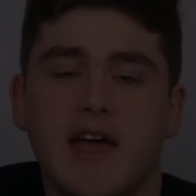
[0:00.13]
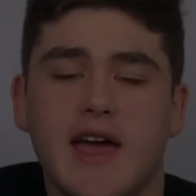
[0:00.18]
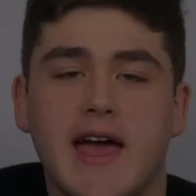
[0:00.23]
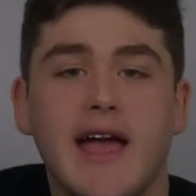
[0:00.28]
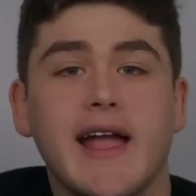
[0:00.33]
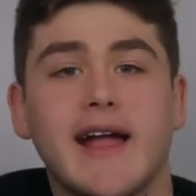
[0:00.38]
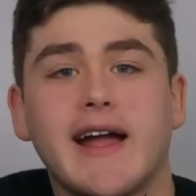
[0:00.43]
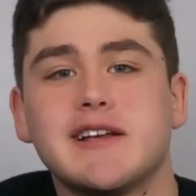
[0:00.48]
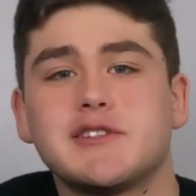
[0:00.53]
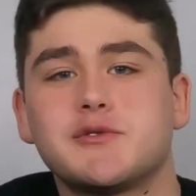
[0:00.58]

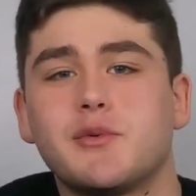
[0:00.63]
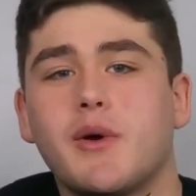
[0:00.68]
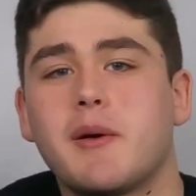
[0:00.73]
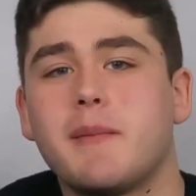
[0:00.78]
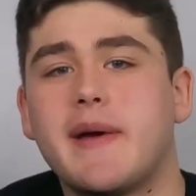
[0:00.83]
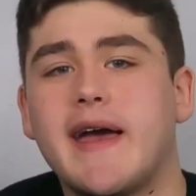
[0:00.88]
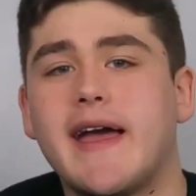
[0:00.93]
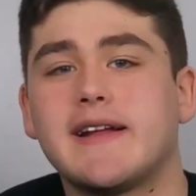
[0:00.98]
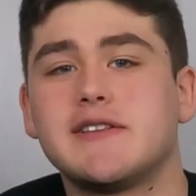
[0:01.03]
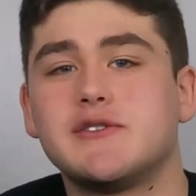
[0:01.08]
Hey guys, welcome
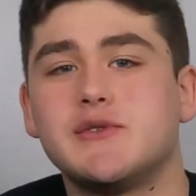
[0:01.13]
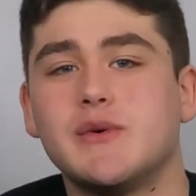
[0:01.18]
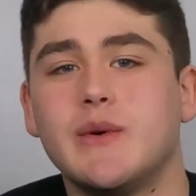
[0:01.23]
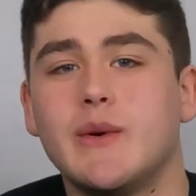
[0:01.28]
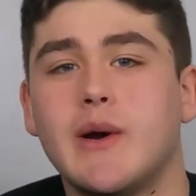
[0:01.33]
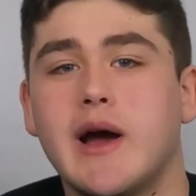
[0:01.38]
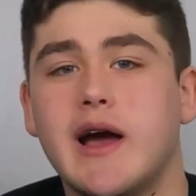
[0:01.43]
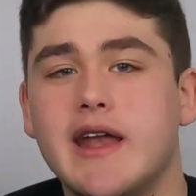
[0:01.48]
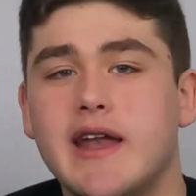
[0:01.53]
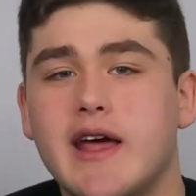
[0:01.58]
back
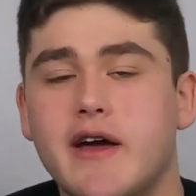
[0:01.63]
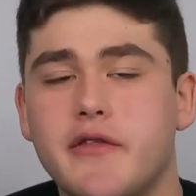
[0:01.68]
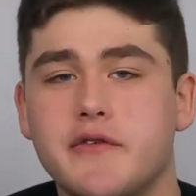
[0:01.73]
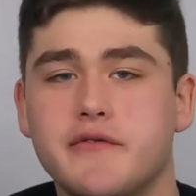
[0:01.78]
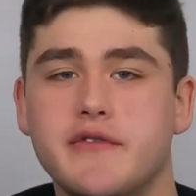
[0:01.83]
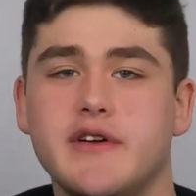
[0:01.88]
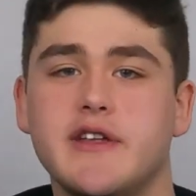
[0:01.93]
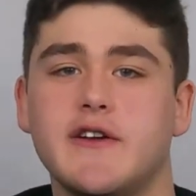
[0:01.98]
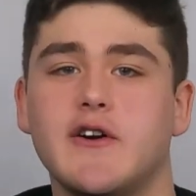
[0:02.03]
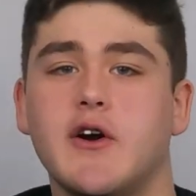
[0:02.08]
to another
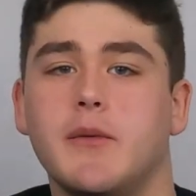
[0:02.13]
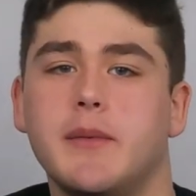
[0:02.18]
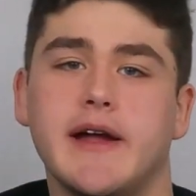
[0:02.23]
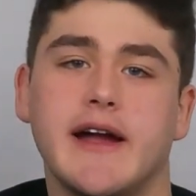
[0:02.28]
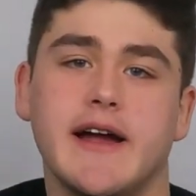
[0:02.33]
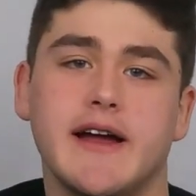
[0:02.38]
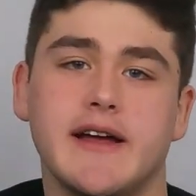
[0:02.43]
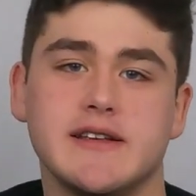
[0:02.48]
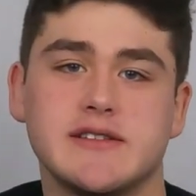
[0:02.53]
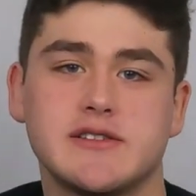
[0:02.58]
video. Hope you
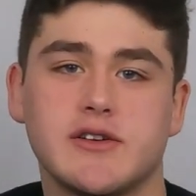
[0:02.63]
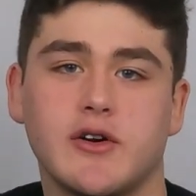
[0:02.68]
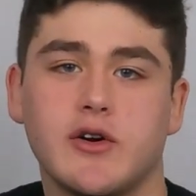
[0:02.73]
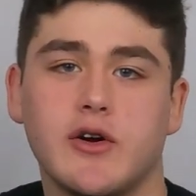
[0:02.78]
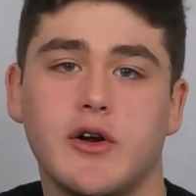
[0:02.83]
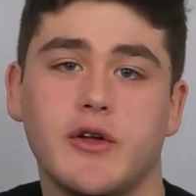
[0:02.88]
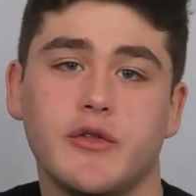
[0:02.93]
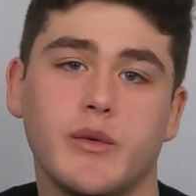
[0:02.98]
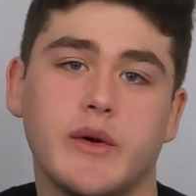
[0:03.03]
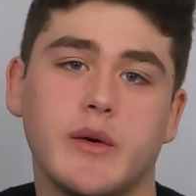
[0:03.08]
guys
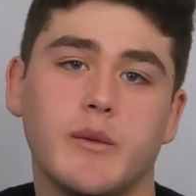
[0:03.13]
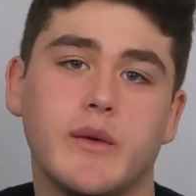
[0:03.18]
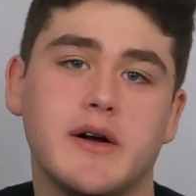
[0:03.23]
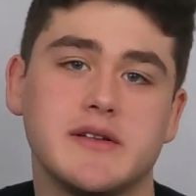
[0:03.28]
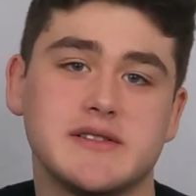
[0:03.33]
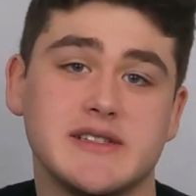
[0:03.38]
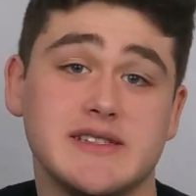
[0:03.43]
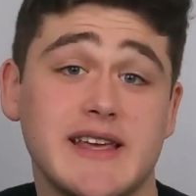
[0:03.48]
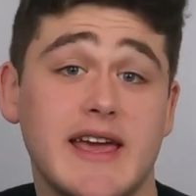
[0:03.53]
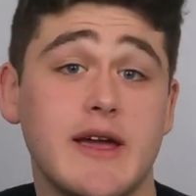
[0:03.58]
are all doing well.
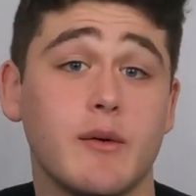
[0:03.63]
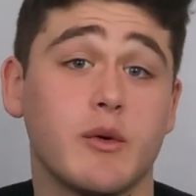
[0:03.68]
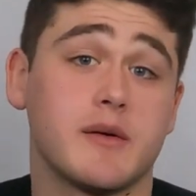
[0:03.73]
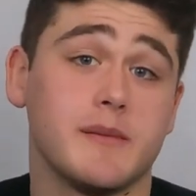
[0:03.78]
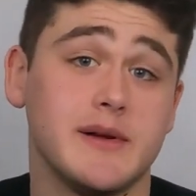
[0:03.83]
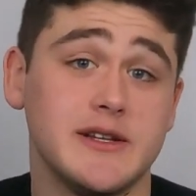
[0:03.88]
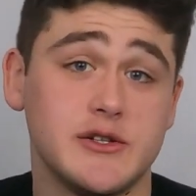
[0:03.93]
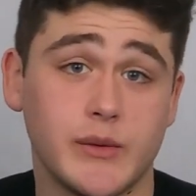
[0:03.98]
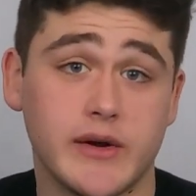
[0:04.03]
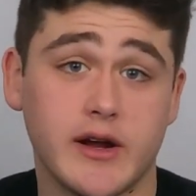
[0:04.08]
Today we're
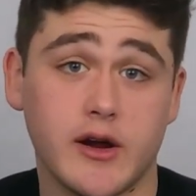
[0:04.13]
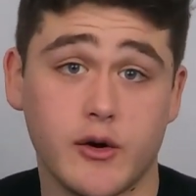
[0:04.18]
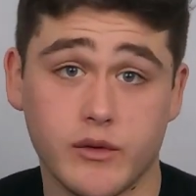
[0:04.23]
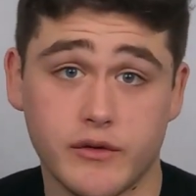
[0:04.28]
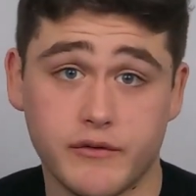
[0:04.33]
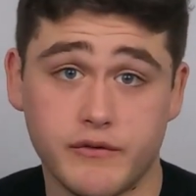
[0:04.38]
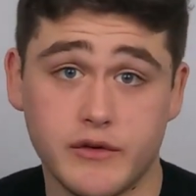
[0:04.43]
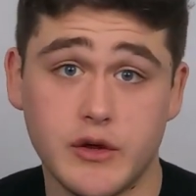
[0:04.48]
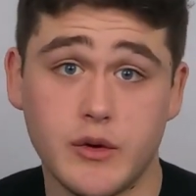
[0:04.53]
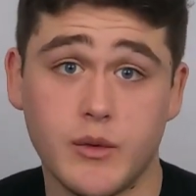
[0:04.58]
going to be doing a
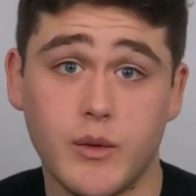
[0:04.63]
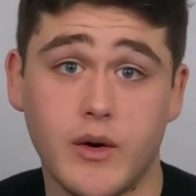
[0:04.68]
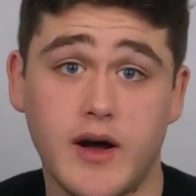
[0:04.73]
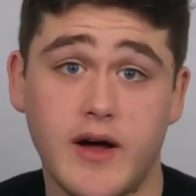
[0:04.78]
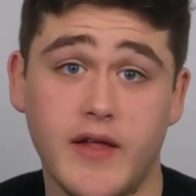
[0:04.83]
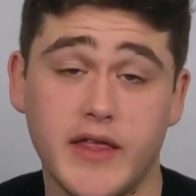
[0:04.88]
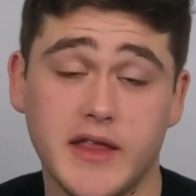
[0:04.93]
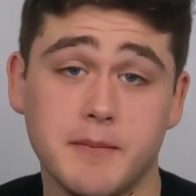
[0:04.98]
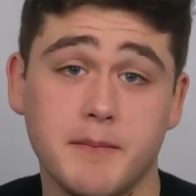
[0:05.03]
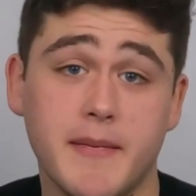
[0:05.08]
review
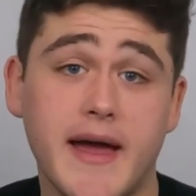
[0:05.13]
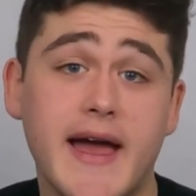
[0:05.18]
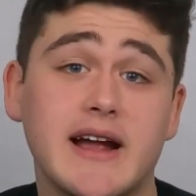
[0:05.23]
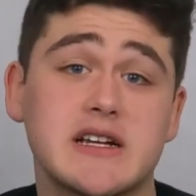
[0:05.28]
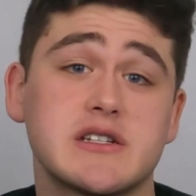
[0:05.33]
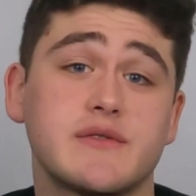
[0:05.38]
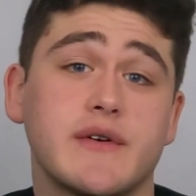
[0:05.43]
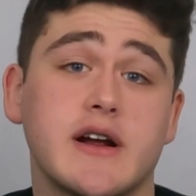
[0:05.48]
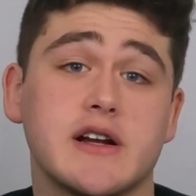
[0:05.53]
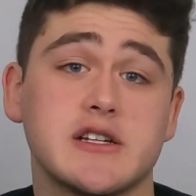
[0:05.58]
on the
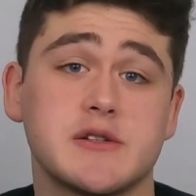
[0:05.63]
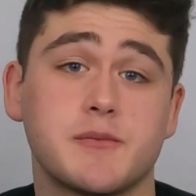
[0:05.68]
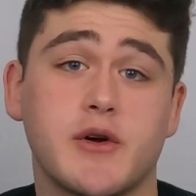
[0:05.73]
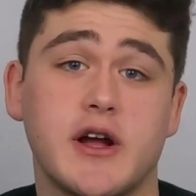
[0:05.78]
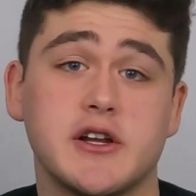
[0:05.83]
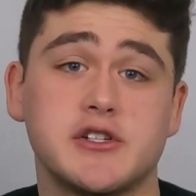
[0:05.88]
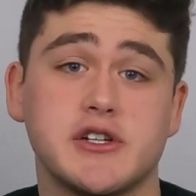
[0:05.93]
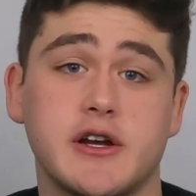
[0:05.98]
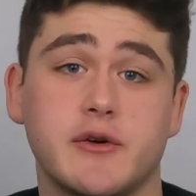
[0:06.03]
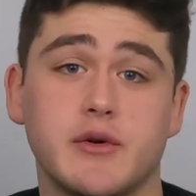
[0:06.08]
MaxFerris
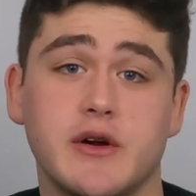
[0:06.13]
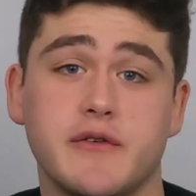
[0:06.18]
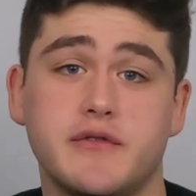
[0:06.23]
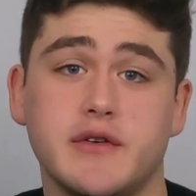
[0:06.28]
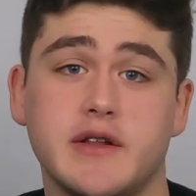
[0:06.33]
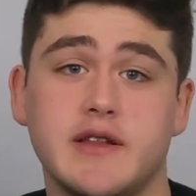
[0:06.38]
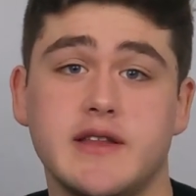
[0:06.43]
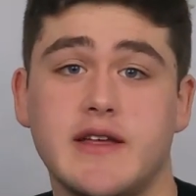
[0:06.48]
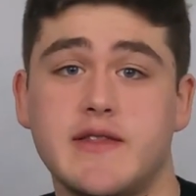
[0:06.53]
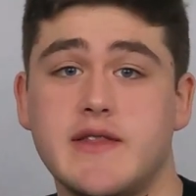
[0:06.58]
Project
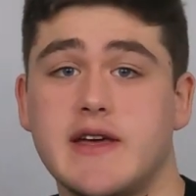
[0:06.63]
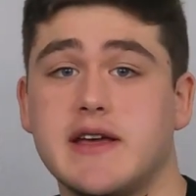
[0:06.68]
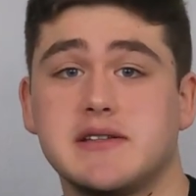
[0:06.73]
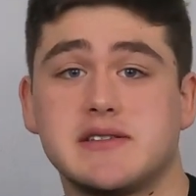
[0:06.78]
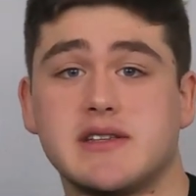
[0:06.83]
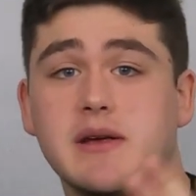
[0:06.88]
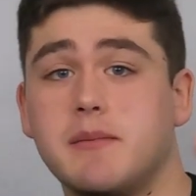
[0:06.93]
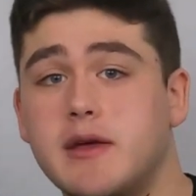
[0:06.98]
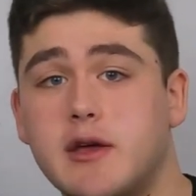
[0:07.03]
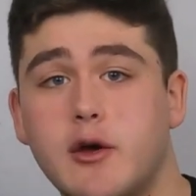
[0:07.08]
Griffin that they
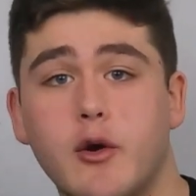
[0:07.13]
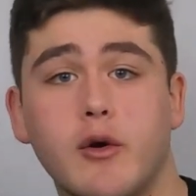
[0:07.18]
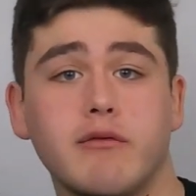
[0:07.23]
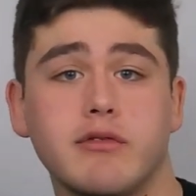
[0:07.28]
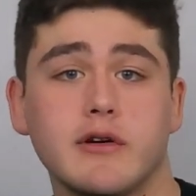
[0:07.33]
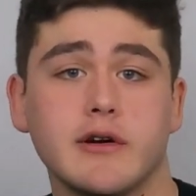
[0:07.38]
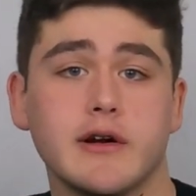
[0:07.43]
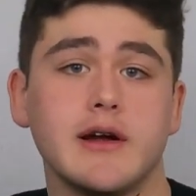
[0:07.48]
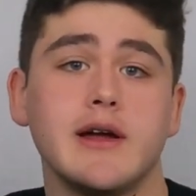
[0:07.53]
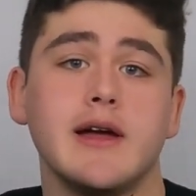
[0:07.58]
sent me
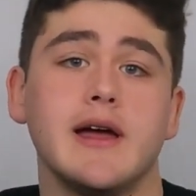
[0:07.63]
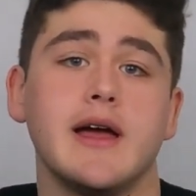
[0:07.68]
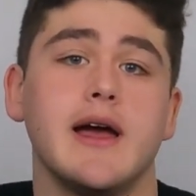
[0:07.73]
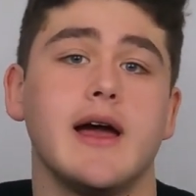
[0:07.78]
over.